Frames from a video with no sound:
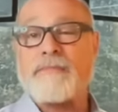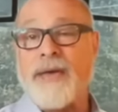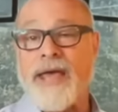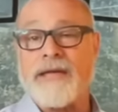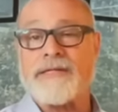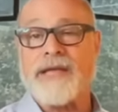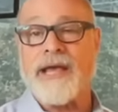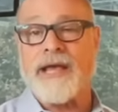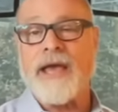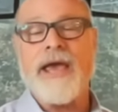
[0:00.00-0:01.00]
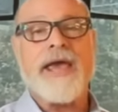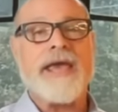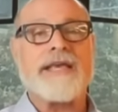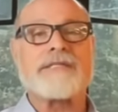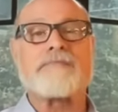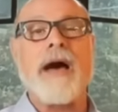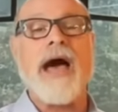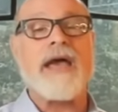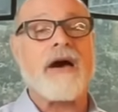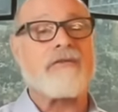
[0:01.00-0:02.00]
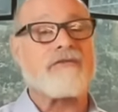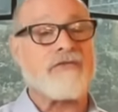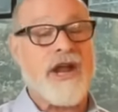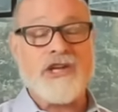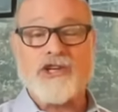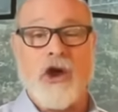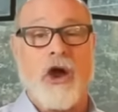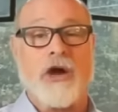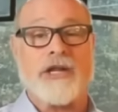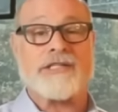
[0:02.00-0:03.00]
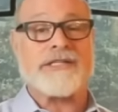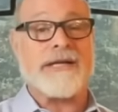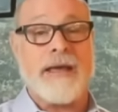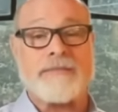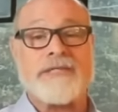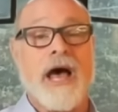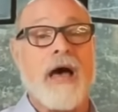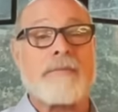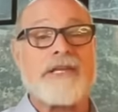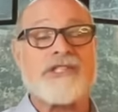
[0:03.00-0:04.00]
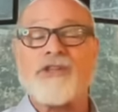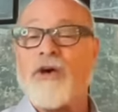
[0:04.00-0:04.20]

painting is by a French artist named Thomas